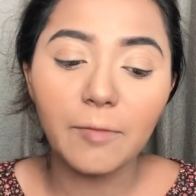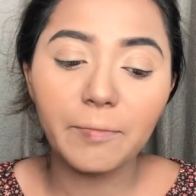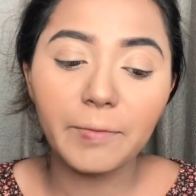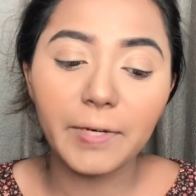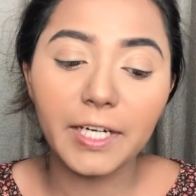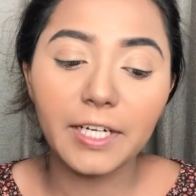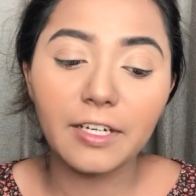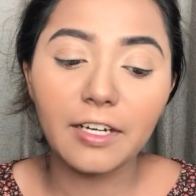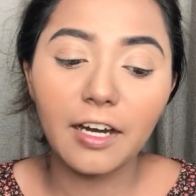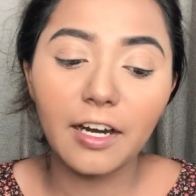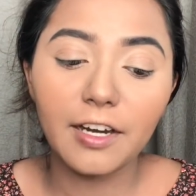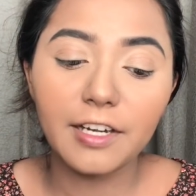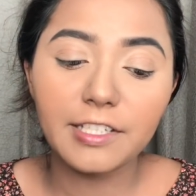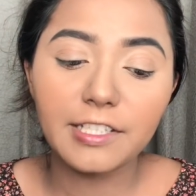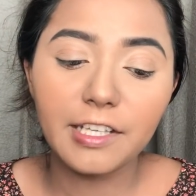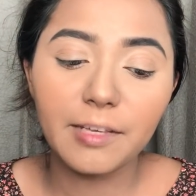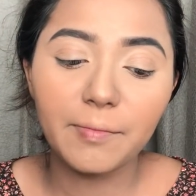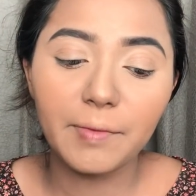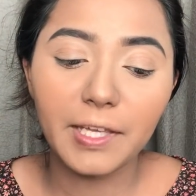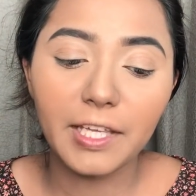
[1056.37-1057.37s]
But
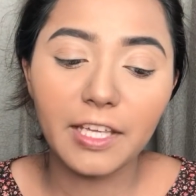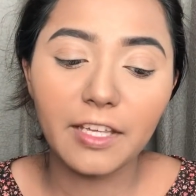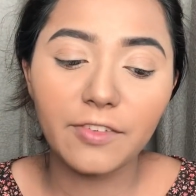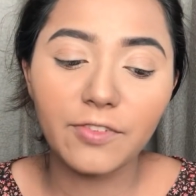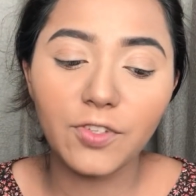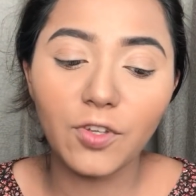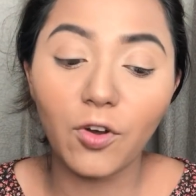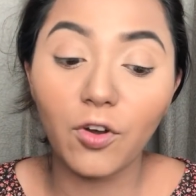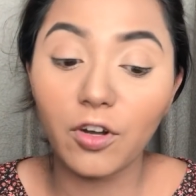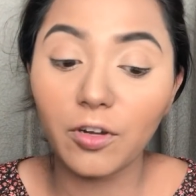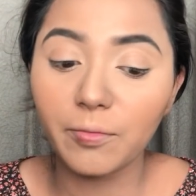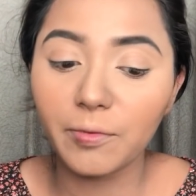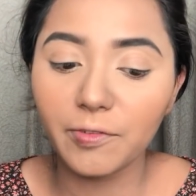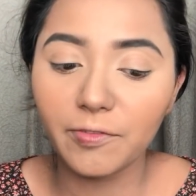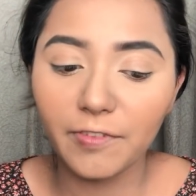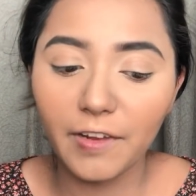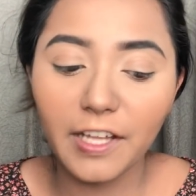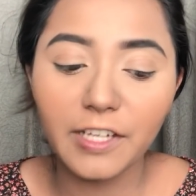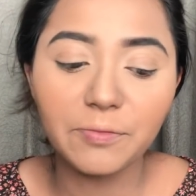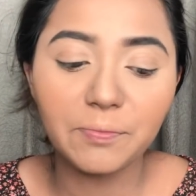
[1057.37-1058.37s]
RCMA gives horrible
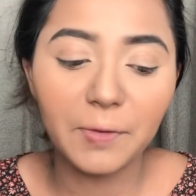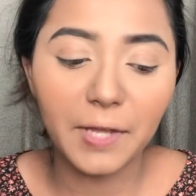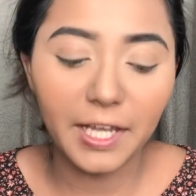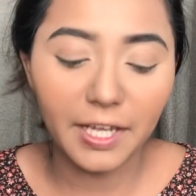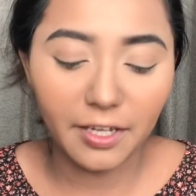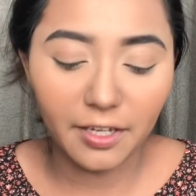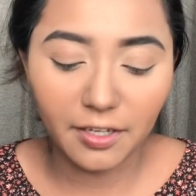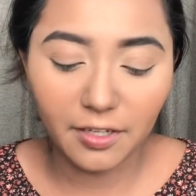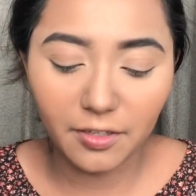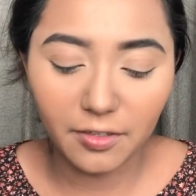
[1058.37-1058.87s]
flashback,